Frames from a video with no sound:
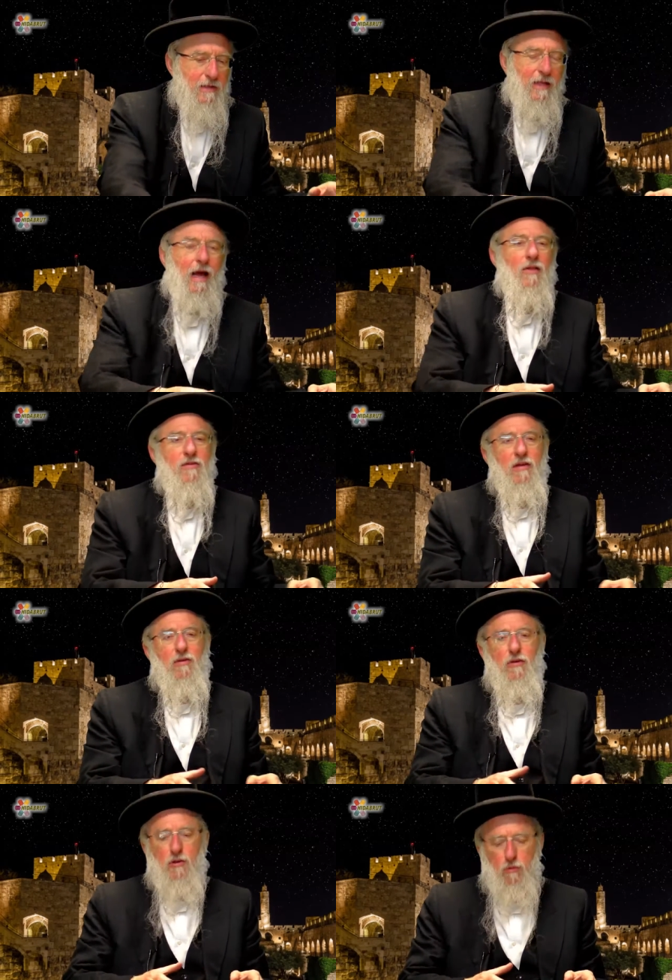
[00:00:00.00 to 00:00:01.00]
Now let's take
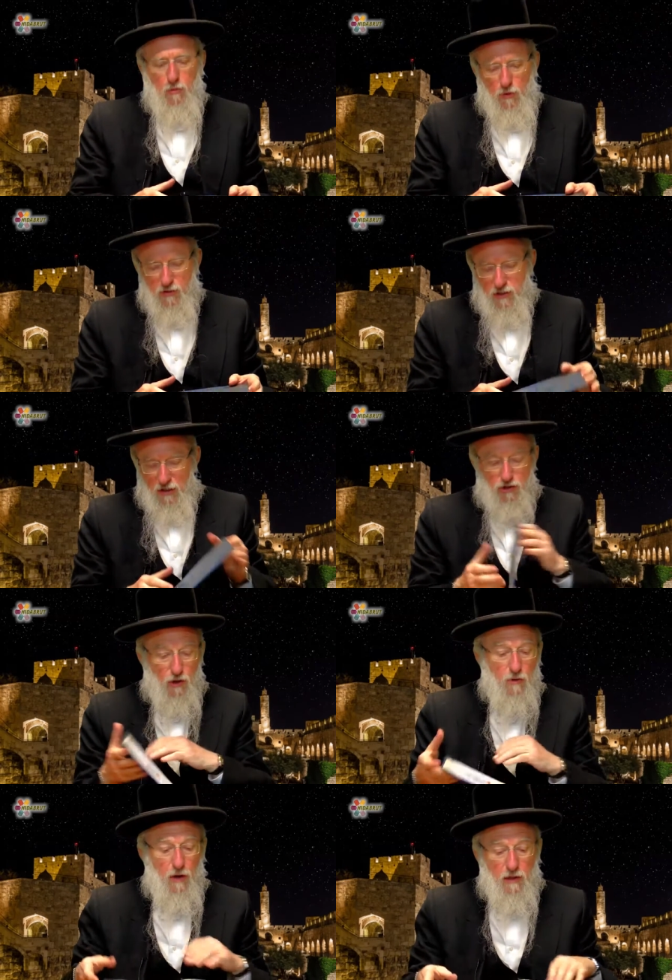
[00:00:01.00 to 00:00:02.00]
a look at the blue books, and I'll
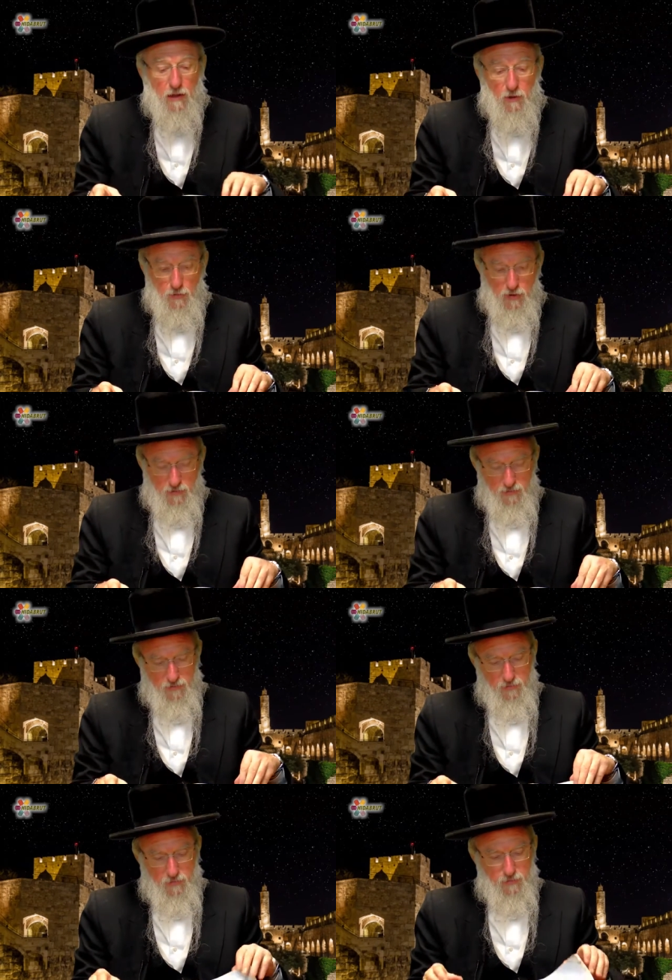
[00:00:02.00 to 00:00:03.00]
show you a little bit
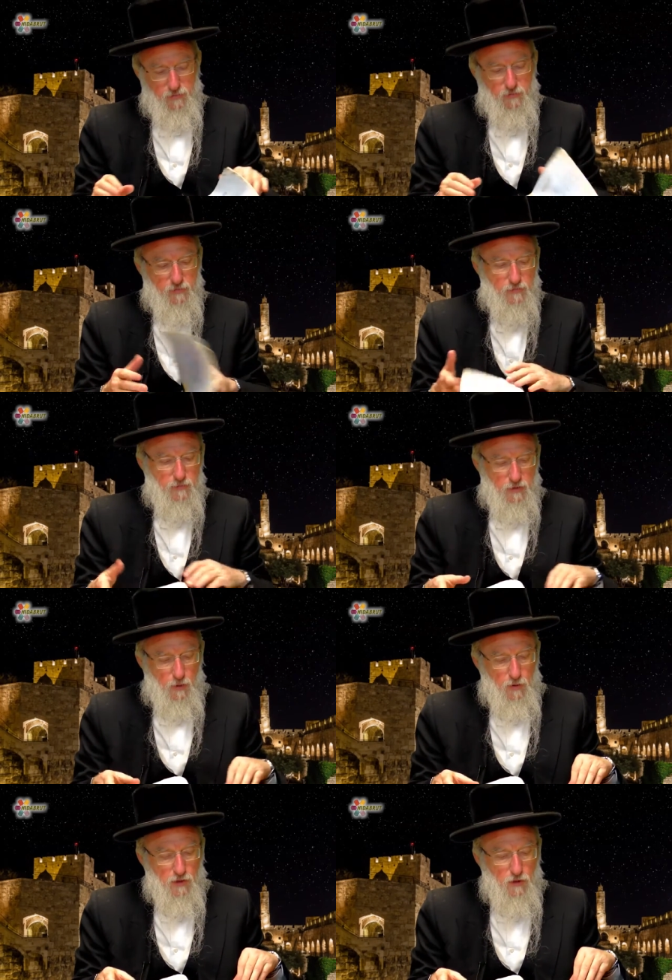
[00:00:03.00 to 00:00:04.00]

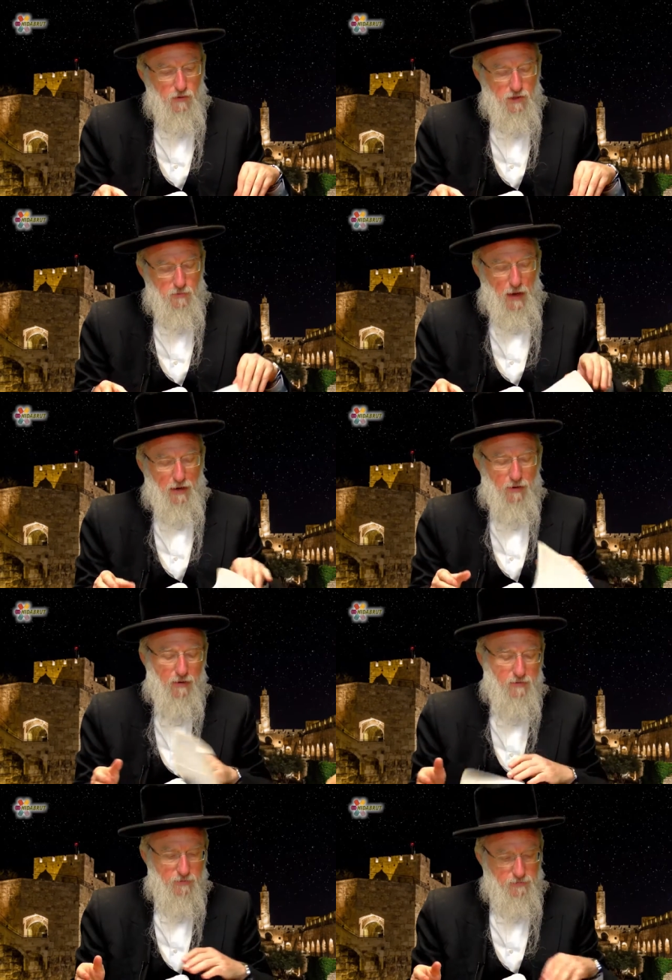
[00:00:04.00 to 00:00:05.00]
that we can use as background.